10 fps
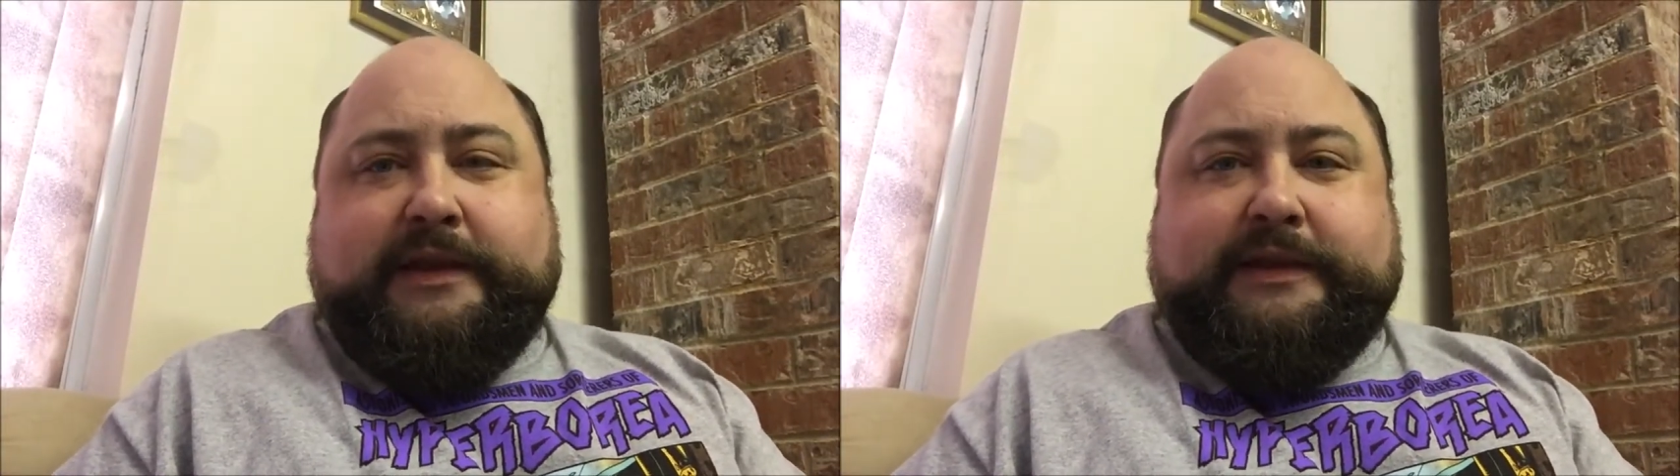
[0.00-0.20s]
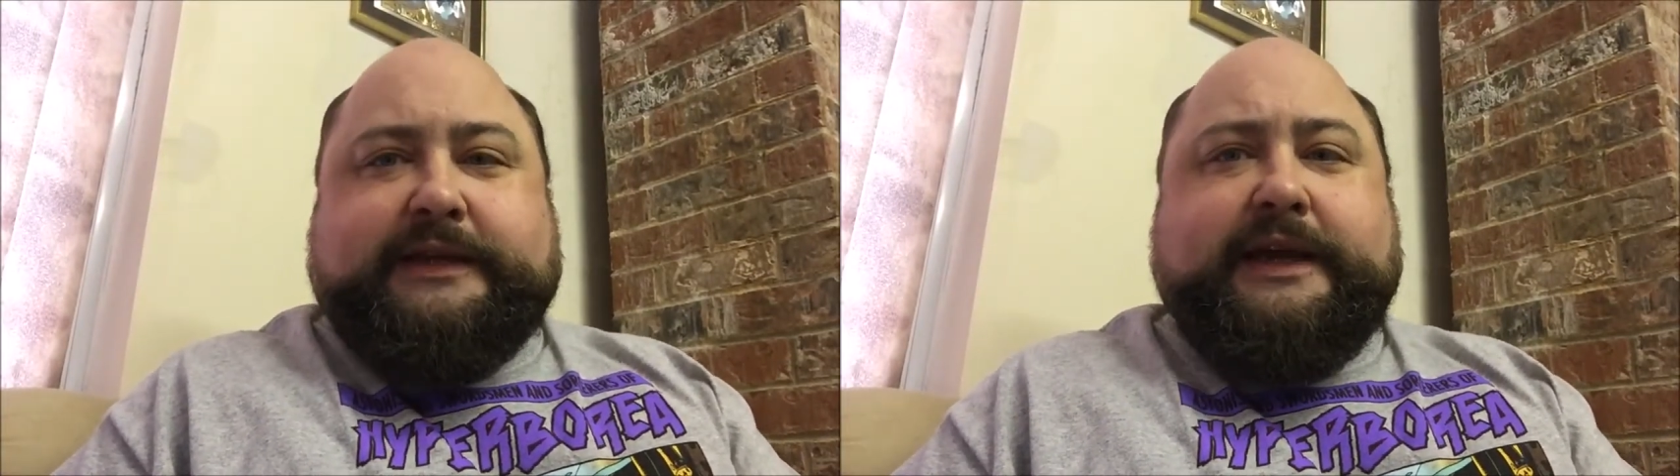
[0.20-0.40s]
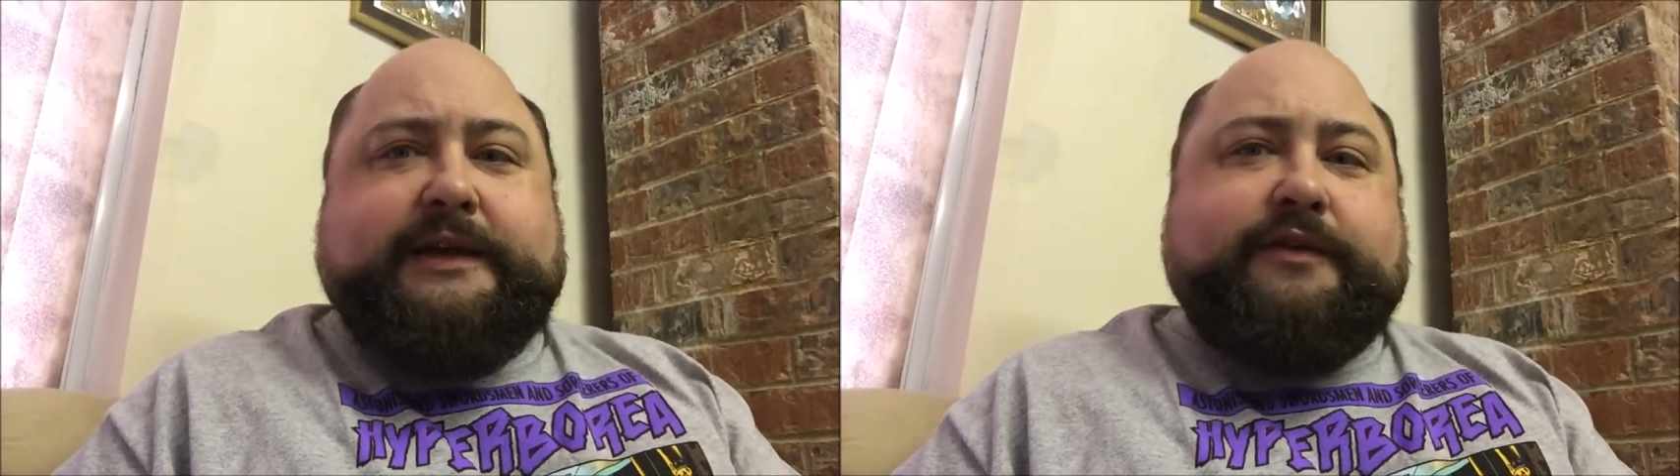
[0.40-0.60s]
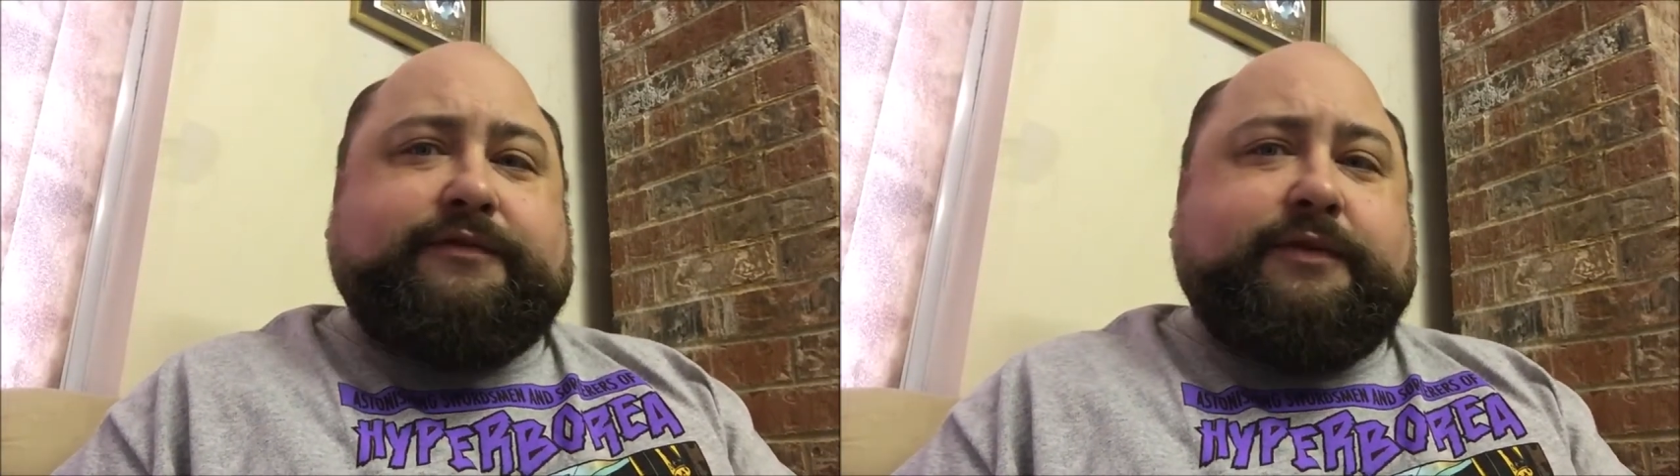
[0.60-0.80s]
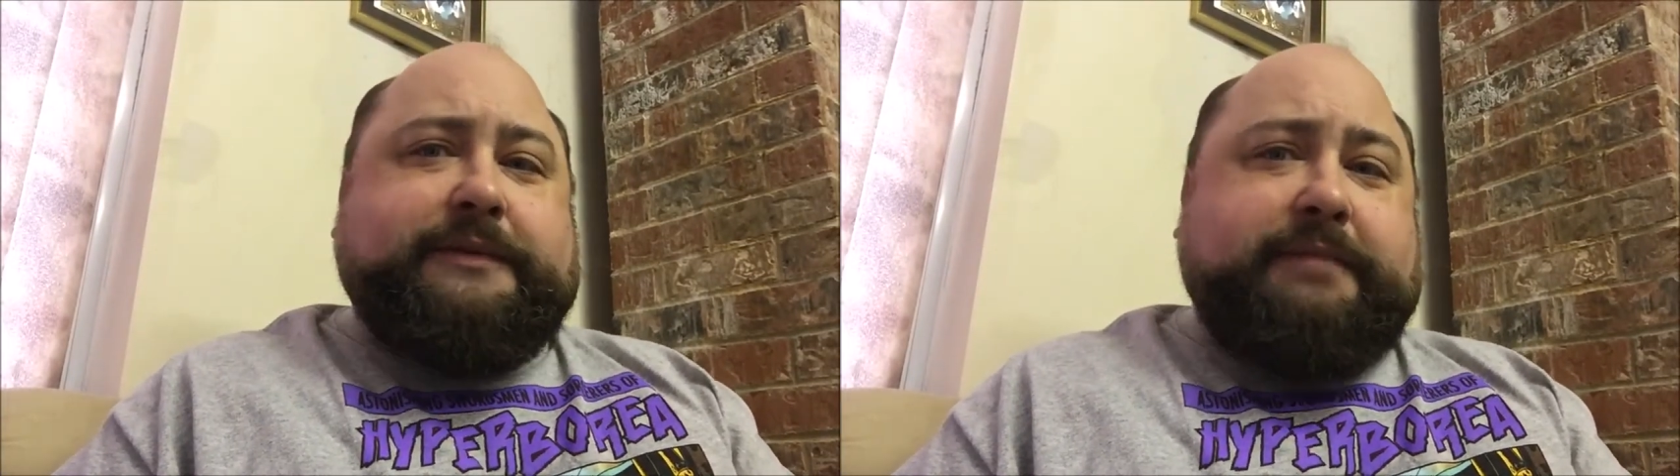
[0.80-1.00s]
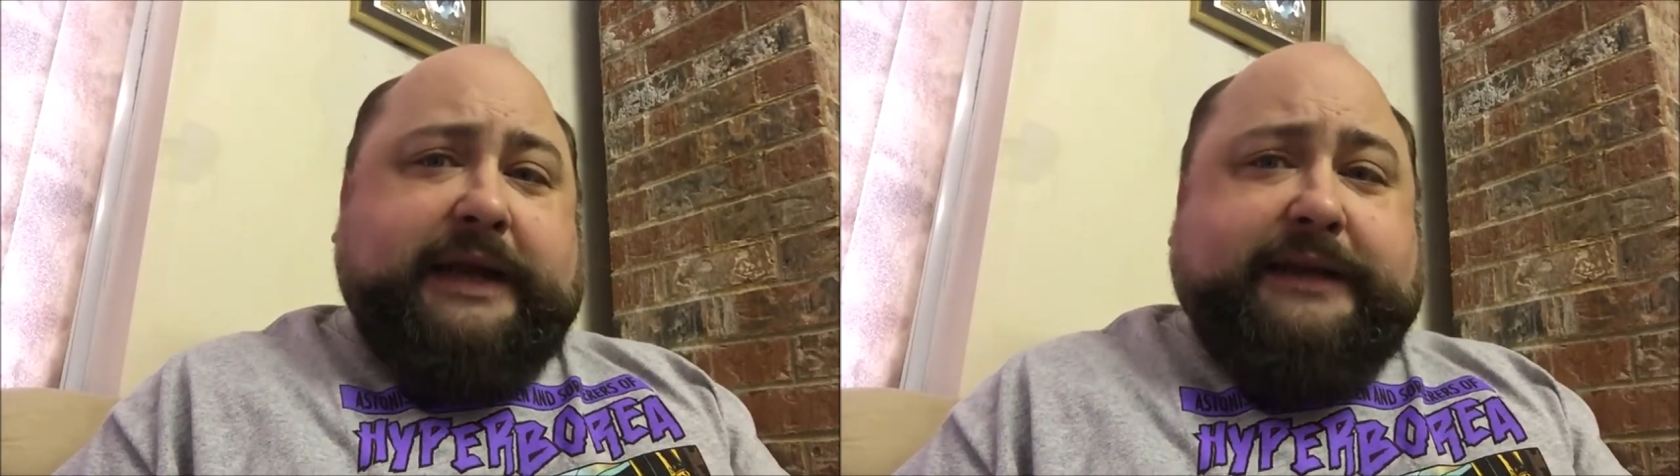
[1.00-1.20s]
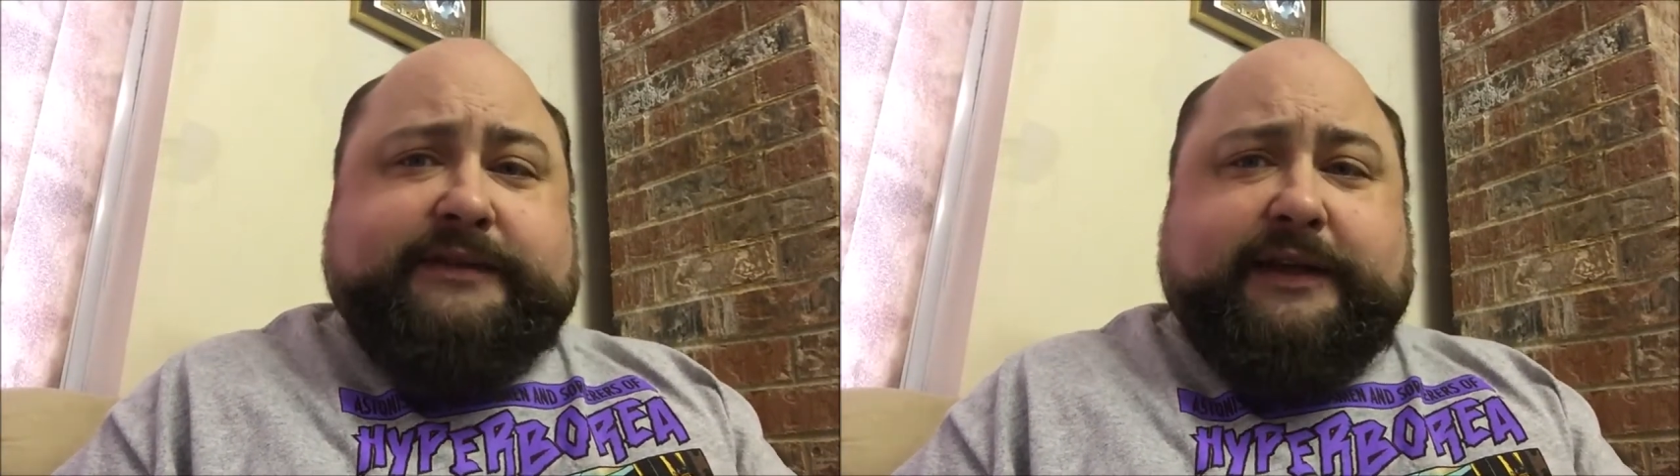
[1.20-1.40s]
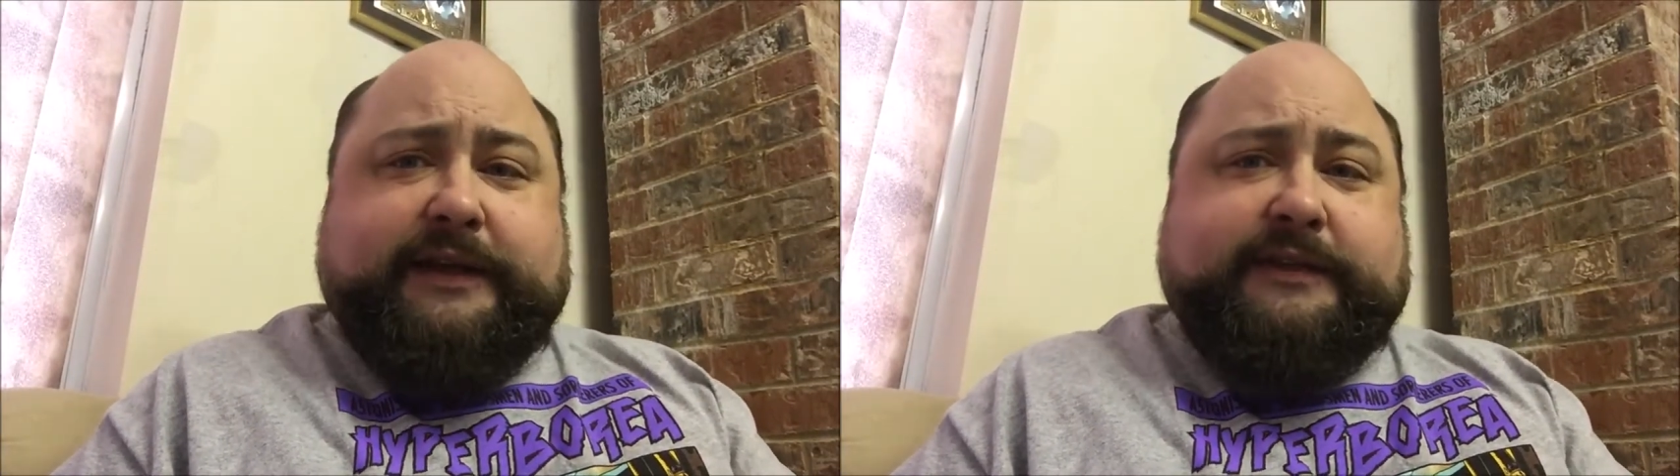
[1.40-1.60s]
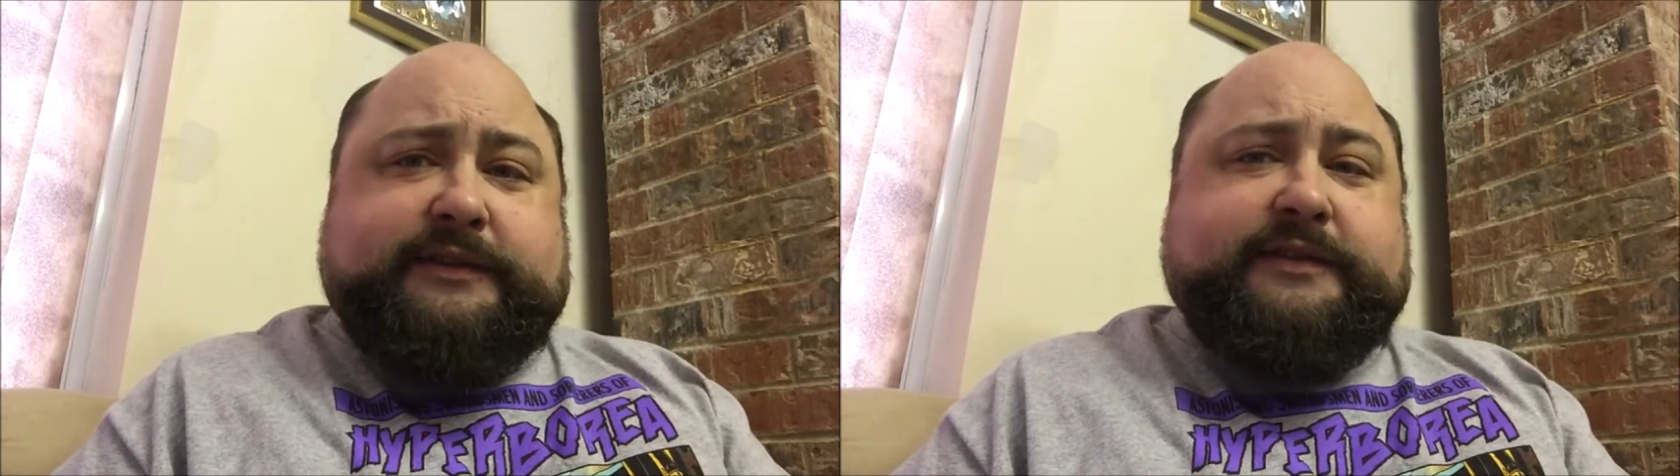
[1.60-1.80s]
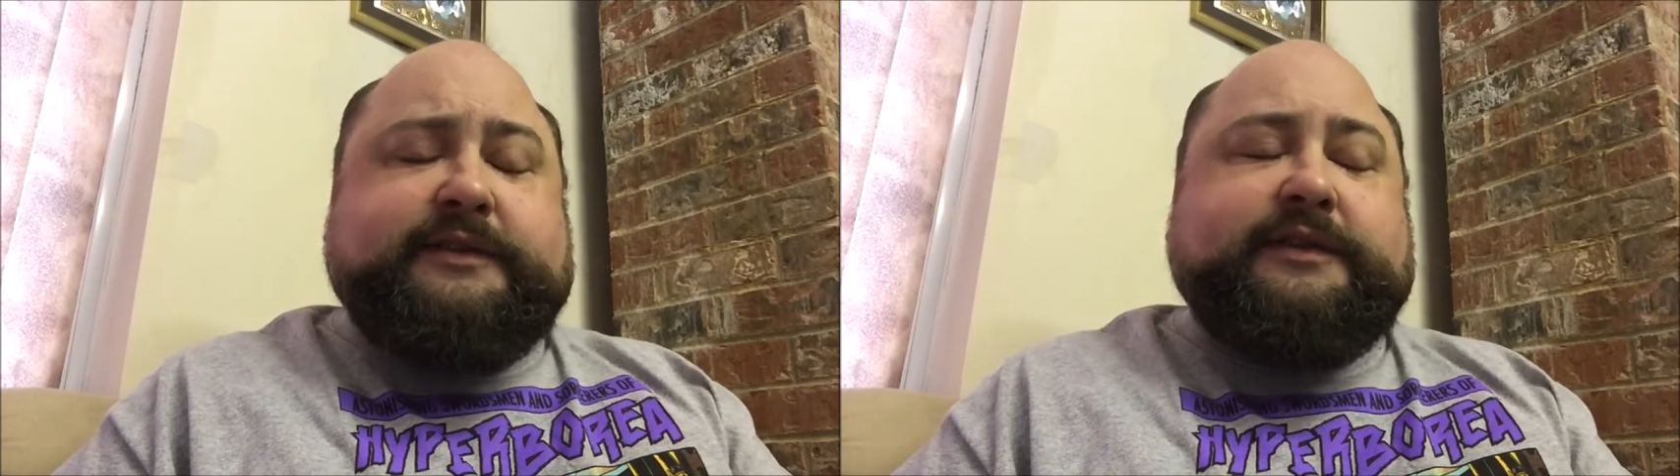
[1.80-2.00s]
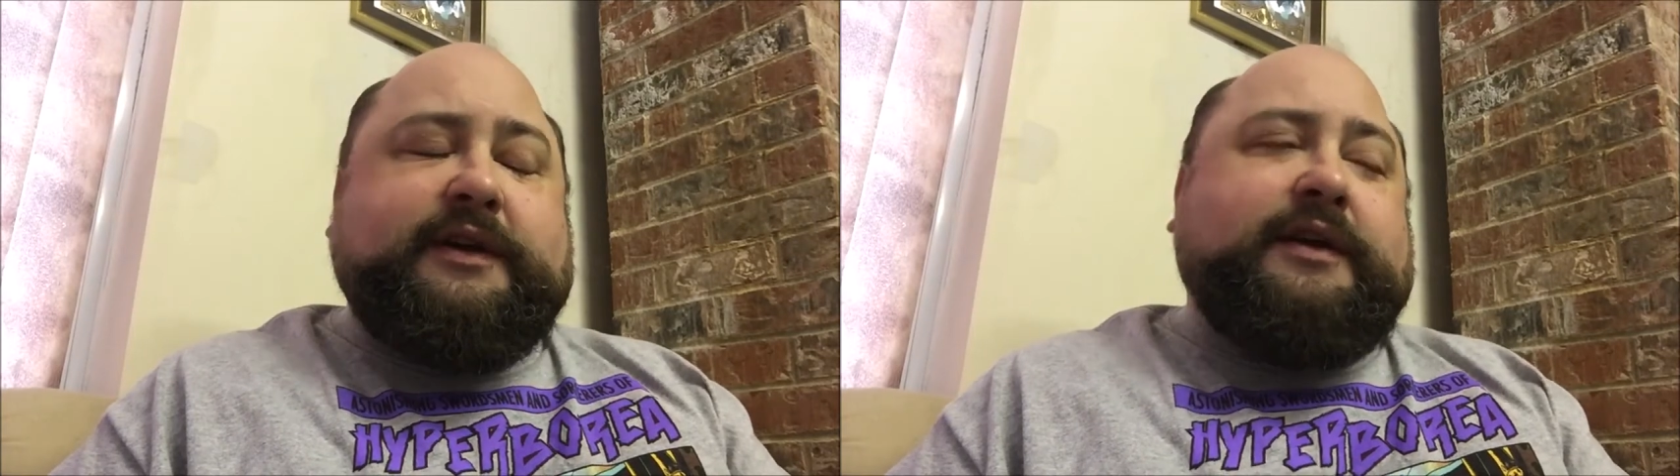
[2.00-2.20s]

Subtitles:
that kind of replace this.